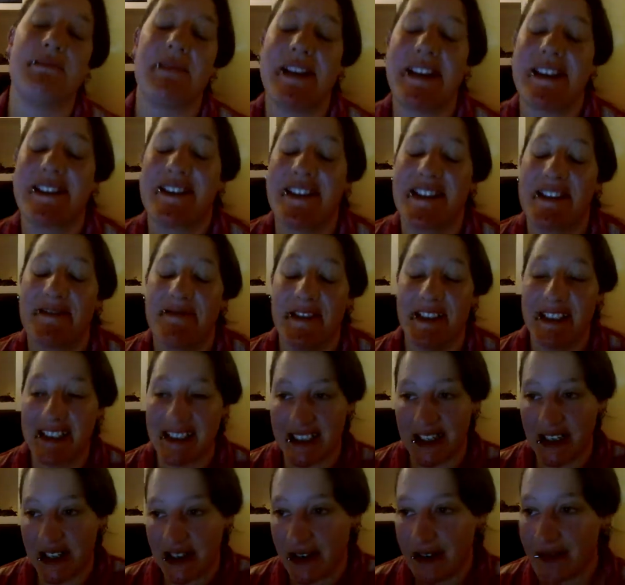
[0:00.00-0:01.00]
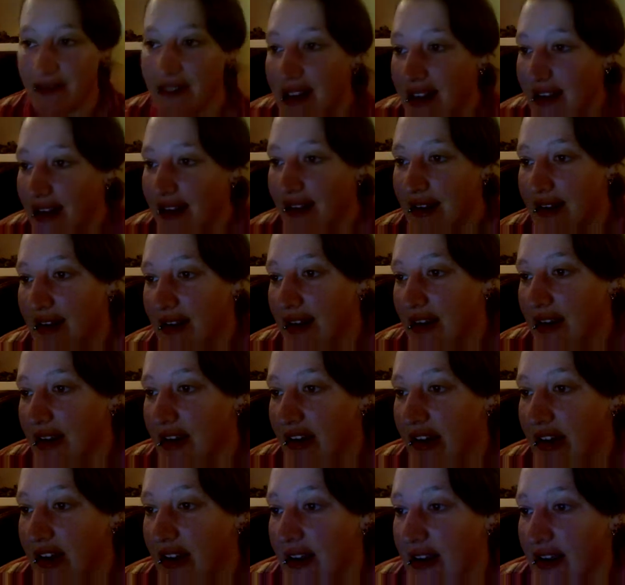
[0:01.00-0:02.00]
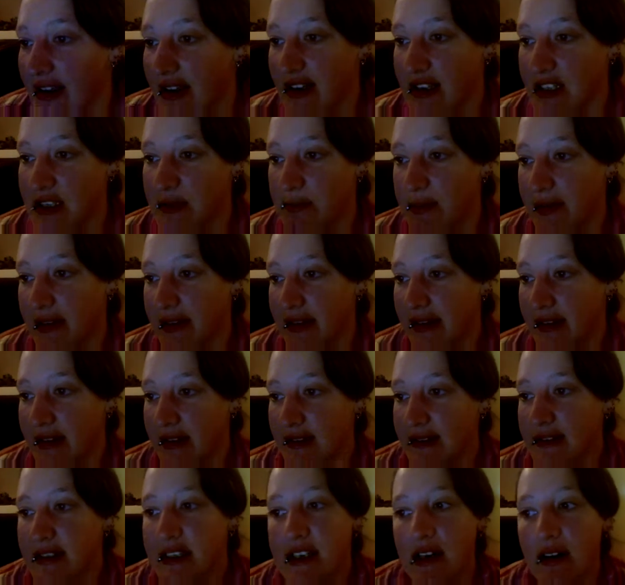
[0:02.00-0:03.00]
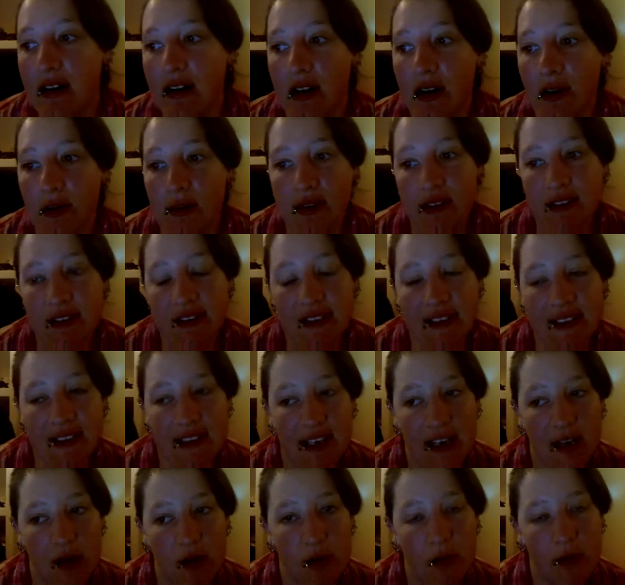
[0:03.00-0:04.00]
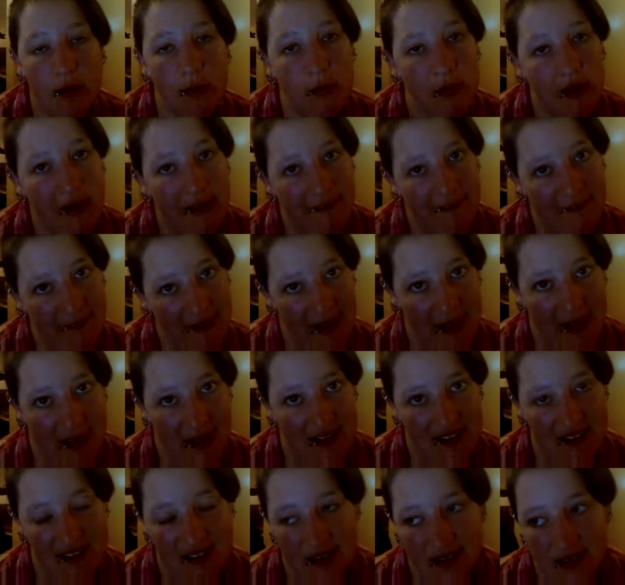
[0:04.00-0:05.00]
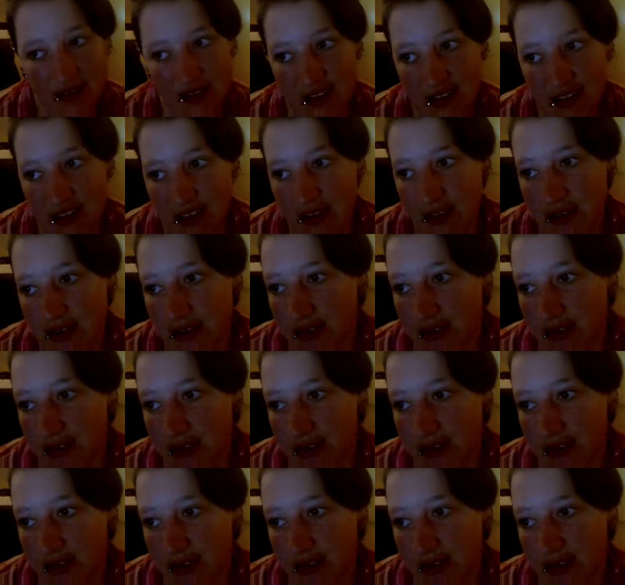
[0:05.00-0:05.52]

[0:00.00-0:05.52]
make this video is because I wanted to tell all my fans,